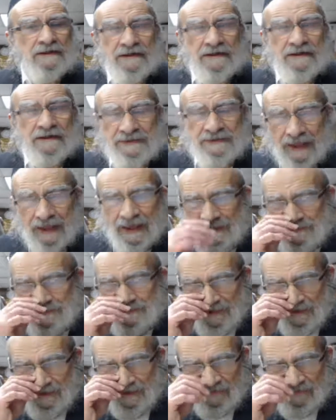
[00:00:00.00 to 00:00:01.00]
It has
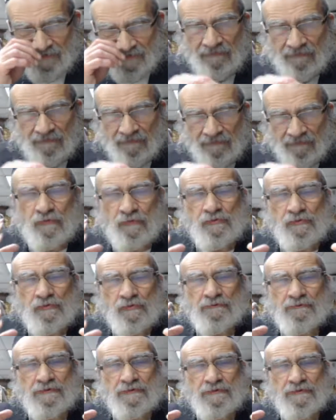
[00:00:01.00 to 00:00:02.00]
a,
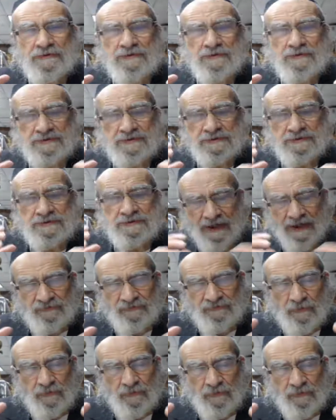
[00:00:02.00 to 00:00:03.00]
full
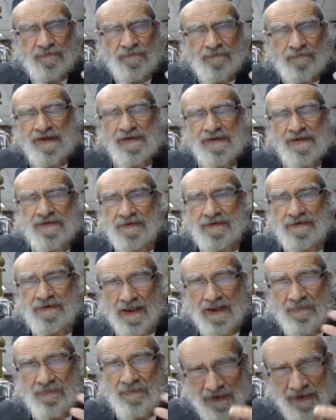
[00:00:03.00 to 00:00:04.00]
spectrum of reality.
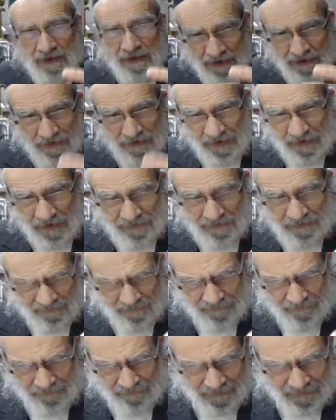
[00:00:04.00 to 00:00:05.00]
I, I explained
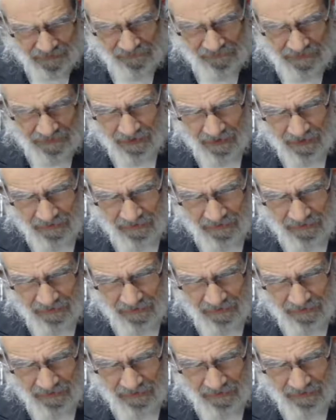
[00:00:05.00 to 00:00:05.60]
the other day